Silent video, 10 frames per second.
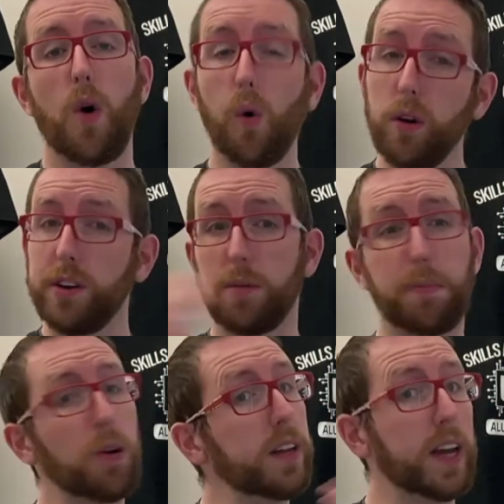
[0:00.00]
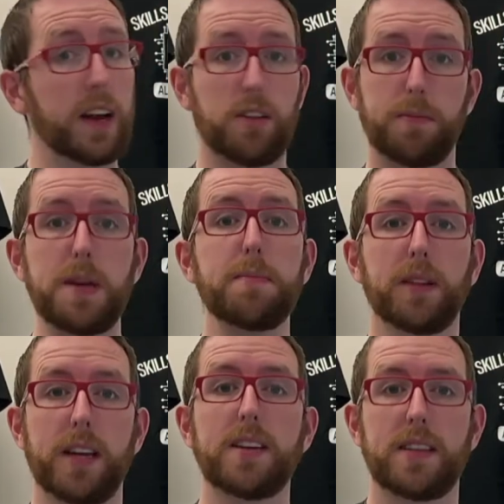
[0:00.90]
or you're pulling in other
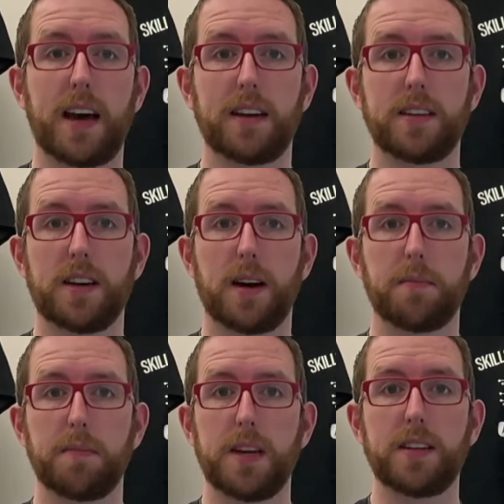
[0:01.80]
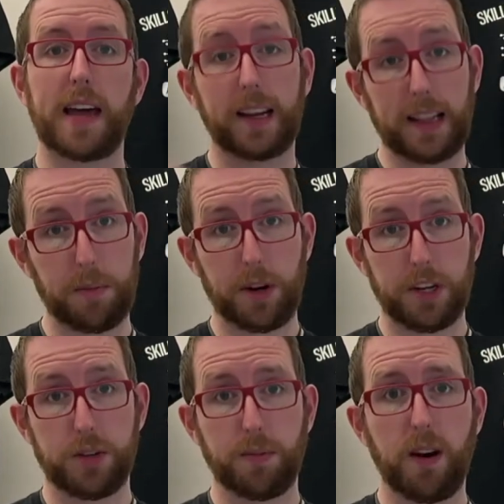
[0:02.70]
people into that
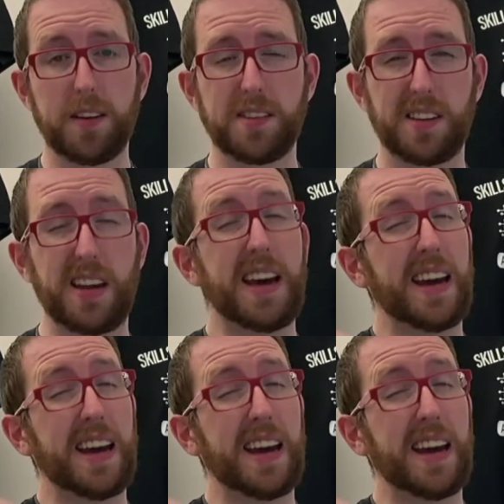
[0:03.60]
collaboration process,